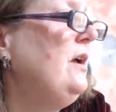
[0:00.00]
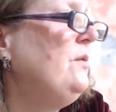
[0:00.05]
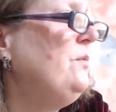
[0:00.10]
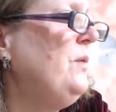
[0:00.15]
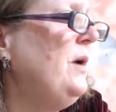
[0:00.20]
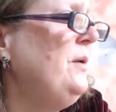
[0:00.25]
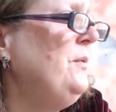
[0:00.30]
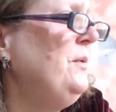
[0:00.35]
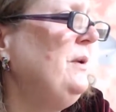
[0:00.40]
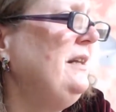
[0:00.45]

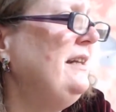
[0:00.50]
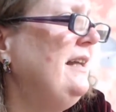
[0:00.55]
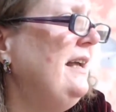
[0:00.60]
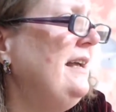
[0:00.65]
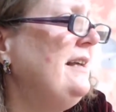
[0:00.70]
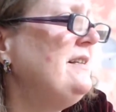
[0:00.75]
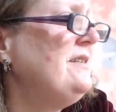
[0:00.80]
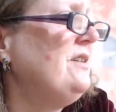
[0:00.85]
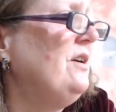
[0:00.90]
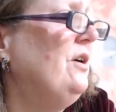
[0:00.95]
When will
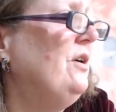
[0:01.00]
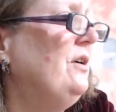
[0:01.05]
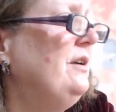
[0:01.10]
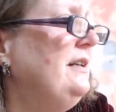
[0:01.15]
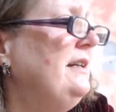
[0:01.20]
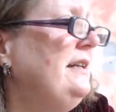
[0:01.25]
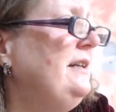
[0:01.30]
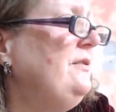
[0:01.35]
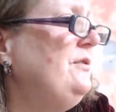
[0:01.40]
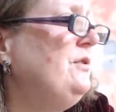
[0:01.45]
SR
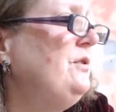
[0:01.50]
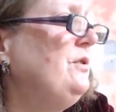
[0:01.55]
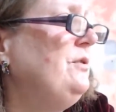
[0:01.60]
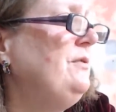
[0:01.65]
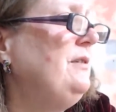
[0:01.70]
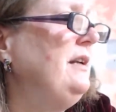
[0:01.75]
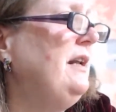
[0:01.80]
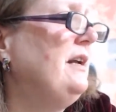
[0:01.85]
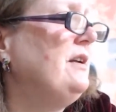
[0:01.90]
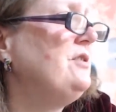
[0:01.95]
leave your
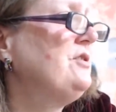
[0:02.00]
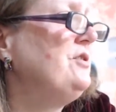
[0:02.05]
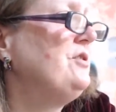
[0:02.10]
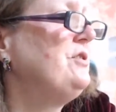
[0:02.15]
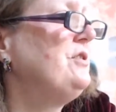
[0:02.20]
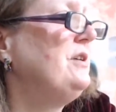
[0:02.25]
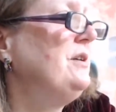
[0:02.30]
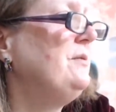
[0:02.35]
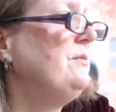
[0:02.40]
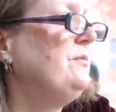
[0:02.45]

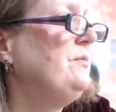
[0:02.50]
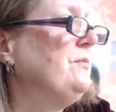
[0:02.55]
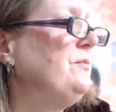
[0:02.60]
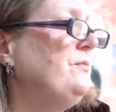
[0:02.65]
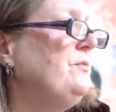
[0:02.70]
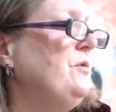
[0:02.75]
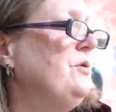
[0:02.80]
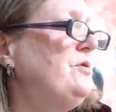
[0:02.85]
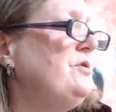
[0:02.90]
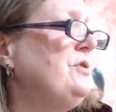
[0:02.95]
relationship?
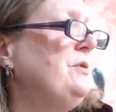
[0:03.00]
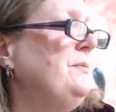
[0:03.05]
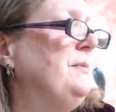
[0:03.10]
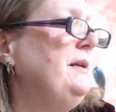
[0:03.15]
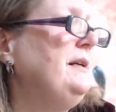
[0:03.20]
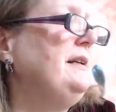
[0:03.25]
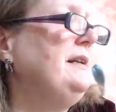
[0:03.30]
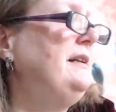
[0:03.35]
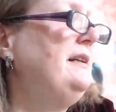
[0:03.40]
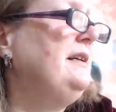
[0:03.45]
What do you
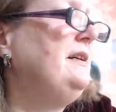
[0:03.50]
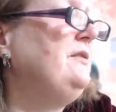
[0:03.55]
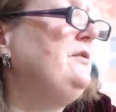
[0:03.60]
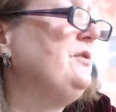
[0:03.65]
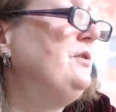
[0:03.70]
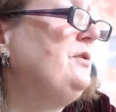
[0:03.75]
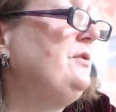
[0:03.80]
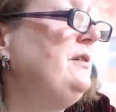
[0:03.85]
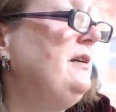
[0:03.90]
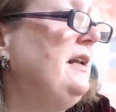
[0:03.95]
mean, leave
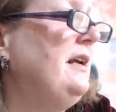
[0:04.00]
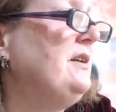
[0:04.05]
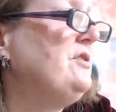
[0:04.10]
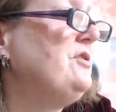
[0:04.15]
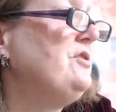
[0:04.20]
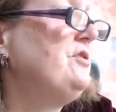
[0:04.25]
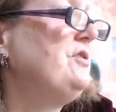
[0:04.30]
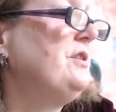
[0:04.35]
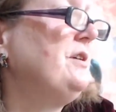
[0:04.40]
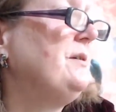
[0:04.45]
your
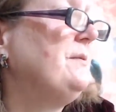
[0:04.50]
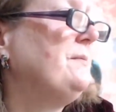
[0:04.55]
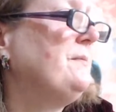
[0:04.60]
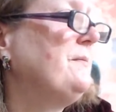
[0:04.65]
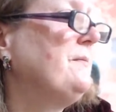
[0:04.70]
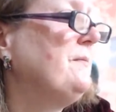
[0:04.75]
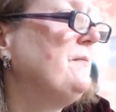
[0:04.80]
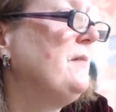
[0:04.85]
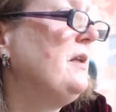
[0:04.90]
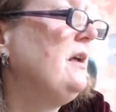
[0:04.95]
relationship?
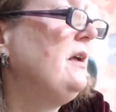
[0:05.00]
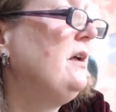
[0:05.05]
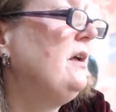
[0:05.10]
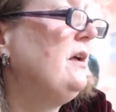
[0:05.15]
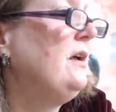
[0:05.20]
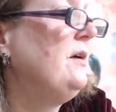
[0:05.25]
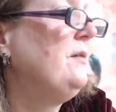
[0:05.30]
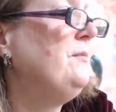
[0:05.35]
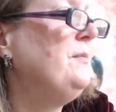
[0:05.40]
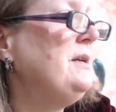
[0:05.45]

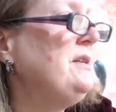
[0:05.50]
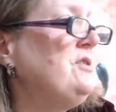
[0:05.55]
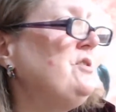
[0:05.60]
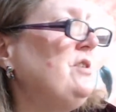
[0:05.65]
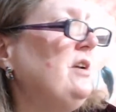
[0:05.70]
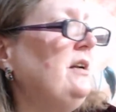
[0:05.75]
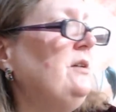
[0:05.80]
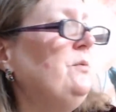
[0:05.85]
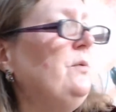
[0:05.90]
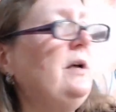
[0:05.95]
Miss
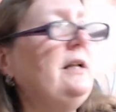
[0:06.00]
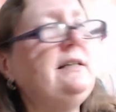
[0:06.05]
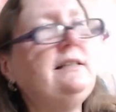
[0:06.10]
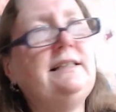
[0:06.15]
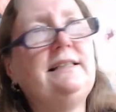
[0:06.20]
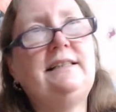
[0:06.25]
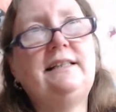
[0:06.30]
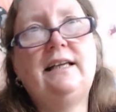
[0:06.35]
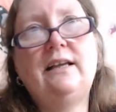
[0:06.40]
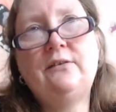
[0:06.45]

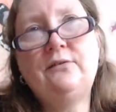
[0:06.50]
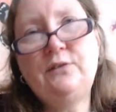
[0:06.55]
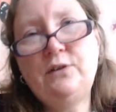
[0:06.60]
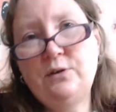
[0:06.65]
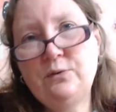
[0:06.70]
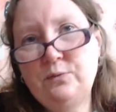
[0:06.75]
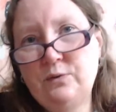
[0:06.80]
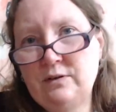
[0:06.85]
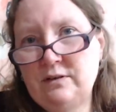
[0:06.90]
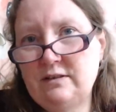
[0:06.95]
Chanwani, if
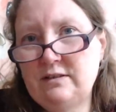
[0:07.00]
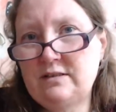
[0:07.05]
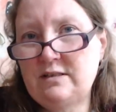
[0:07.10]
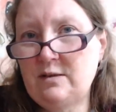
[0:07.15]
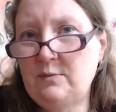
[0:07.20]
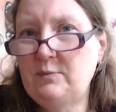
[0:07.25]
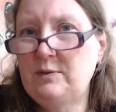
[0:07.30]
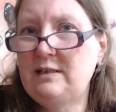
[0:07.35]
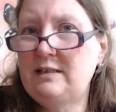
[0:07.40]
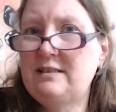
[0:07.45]
you want
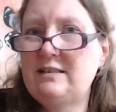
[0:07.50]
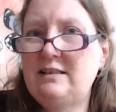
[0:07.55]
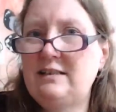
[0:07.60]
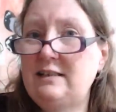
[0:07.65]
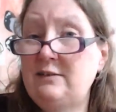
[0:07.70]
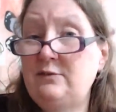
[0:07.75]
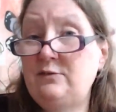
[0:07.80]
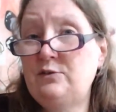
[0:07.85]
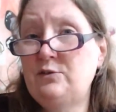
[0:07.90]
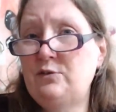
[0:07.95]
somebody to
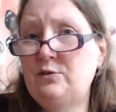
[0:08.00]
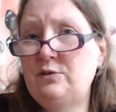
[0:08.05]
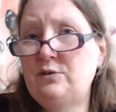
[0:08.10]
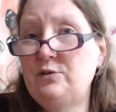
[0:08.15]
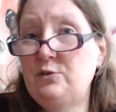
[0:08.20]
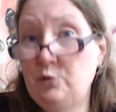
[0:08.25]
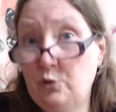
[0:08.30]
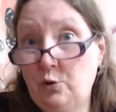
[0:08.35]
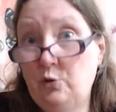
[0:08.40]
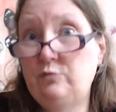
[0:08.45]
leave
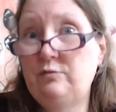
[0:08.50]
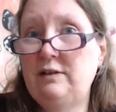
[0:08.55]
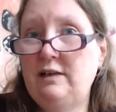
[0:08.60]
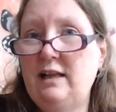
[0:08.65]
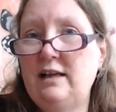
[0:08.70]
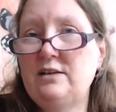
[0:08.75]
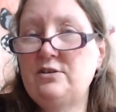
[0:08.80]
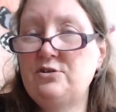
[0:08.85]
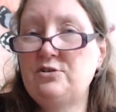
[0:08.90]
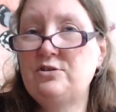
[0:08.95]
your
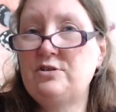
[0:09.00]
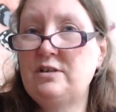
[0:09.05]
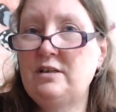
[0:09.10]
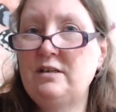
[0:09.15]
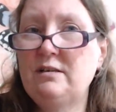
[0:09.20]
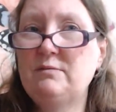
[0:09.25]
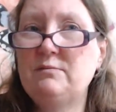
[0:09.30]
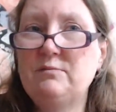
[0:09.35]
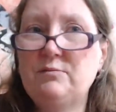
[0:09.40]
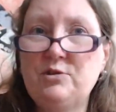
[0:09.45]

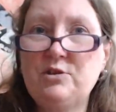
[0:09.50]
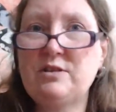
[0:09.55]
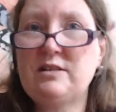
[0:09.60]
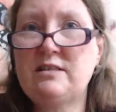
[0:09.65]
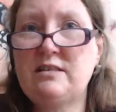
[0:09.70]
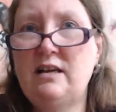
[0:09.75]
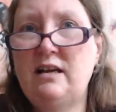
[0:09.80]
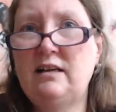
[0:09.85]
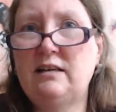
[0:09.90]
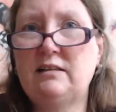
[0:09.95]
relationship,
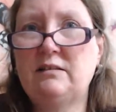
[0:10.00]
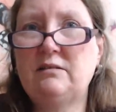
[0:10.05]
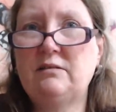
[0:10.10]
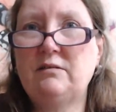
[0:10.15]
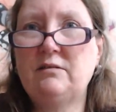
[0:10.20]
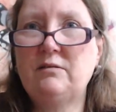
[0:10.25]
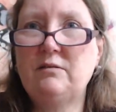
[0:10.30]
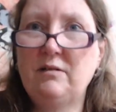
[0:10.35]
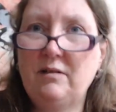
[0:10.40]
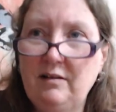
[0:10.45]
just say,
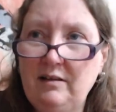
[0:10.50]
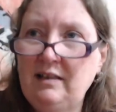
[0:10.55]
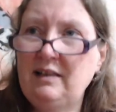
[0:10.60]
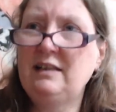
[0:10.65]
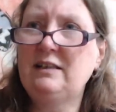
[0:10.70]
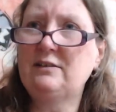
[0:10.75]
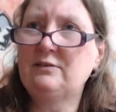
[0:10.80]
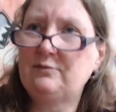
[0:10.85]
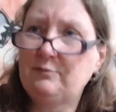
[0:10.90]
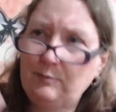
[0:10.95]

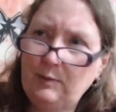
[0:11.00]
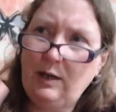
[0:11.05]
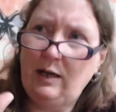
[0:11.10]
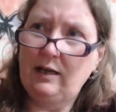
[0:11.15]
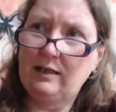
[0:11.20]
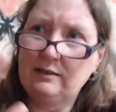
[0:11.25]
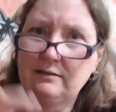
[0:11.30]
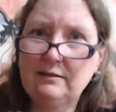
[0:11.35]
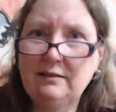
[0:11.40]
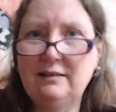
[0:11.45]
leave,
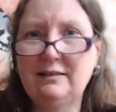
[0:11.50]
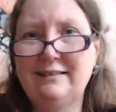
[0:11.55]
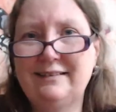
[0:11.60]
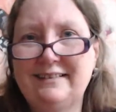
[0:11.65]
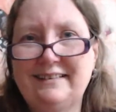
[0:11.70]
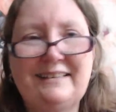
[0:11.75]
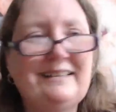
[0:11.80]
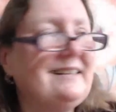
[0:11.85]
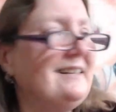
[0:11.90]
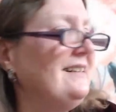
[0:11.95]
bye.
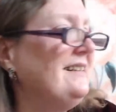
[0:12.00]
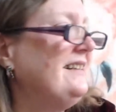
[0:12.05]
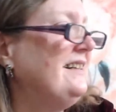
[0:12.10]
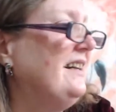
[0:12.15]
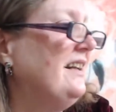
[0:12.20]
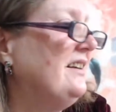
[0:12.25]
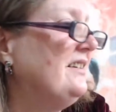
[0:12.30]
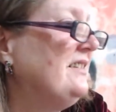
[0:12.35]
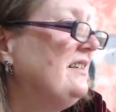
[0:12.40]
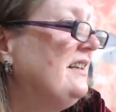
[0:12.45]
You
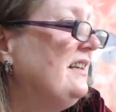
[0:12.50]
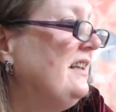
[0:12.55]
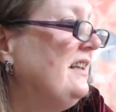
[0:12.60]
know.